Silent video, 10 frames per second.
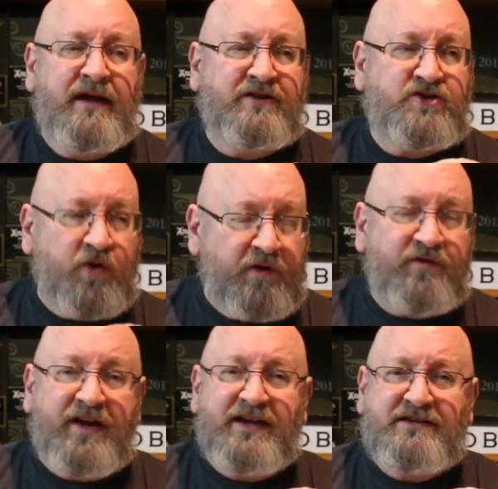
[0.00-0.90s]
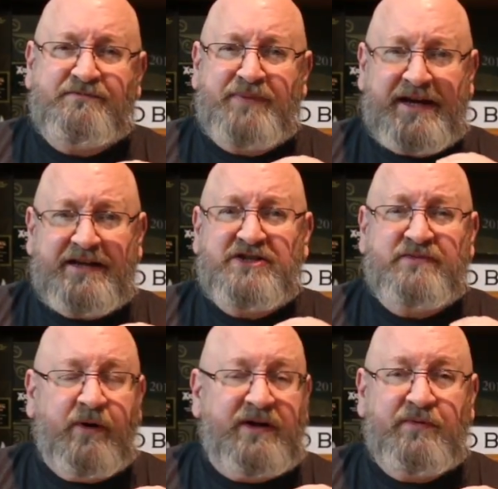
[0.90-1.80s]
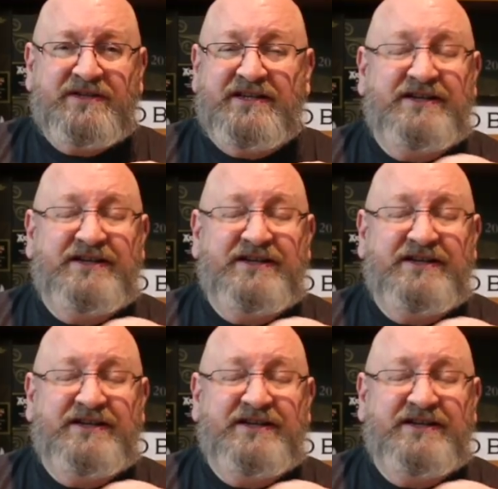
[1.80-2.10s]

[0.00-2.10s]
sort of like peated smoky whiskeys.